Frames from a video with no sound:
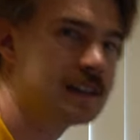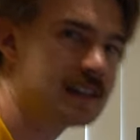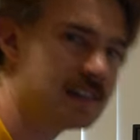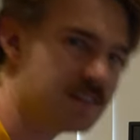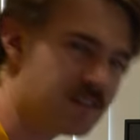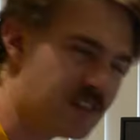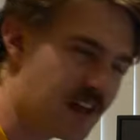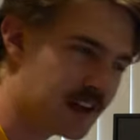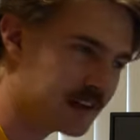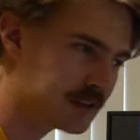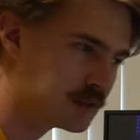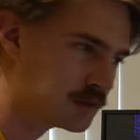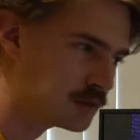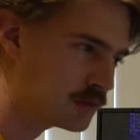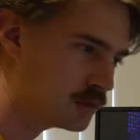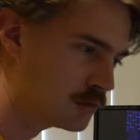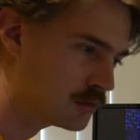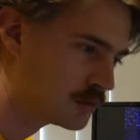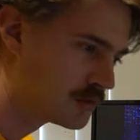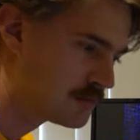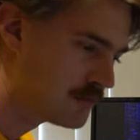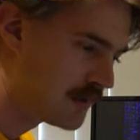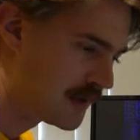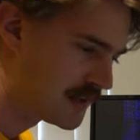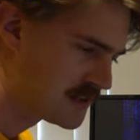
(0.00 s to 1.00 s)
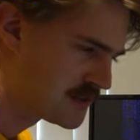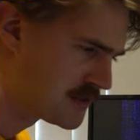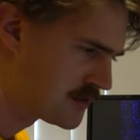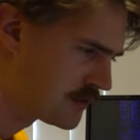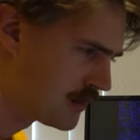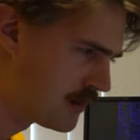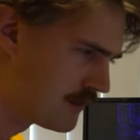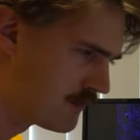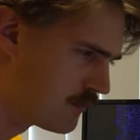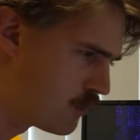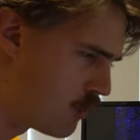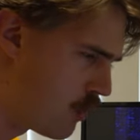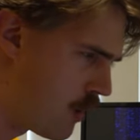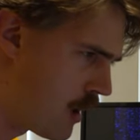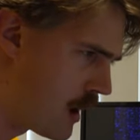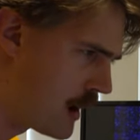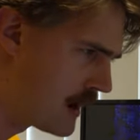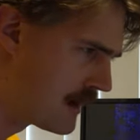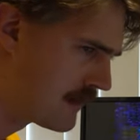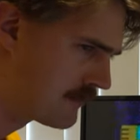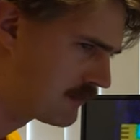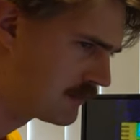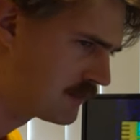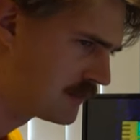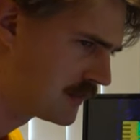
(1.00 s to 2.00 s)
give that a good look, make sure I've
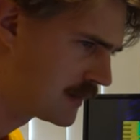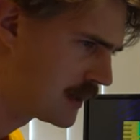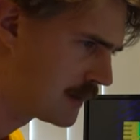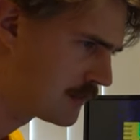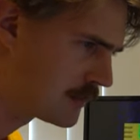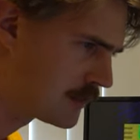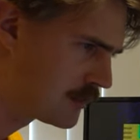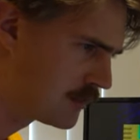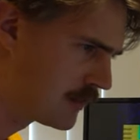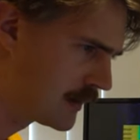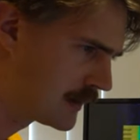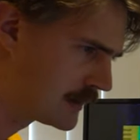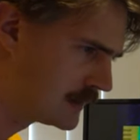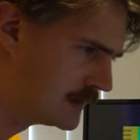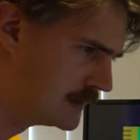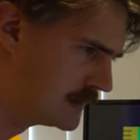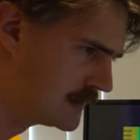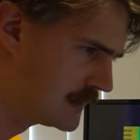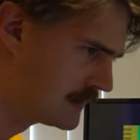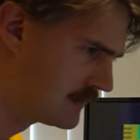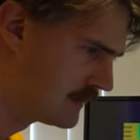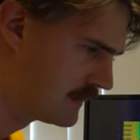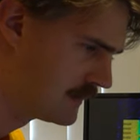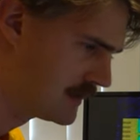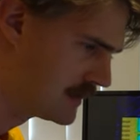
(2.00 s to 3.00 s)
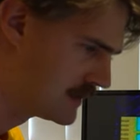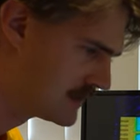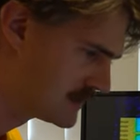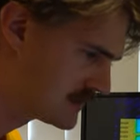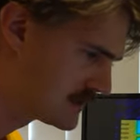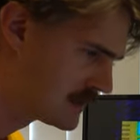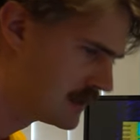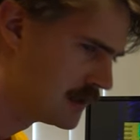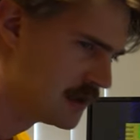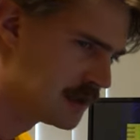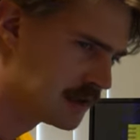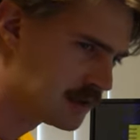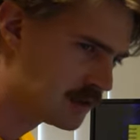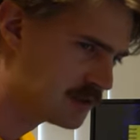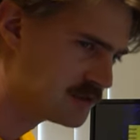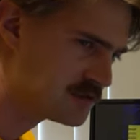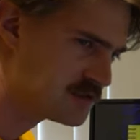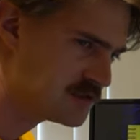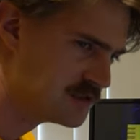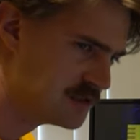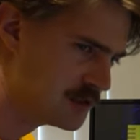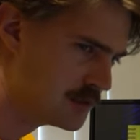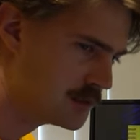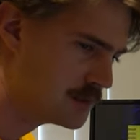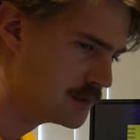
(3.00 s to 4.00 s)
wired everything up correctly and that there's
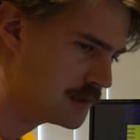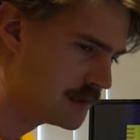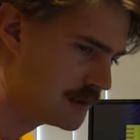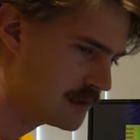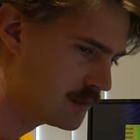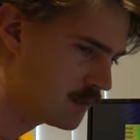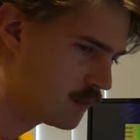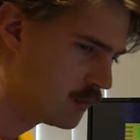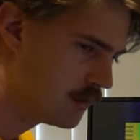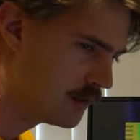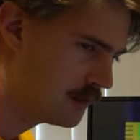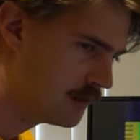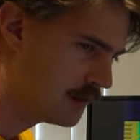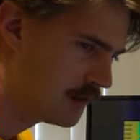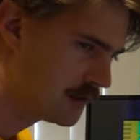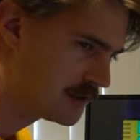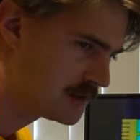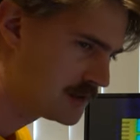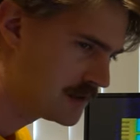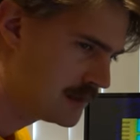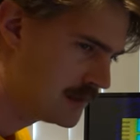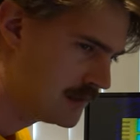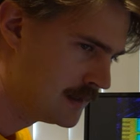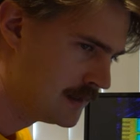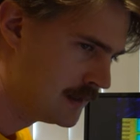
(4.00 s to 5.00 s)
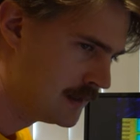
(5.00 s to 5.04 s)
continuity and whatnot.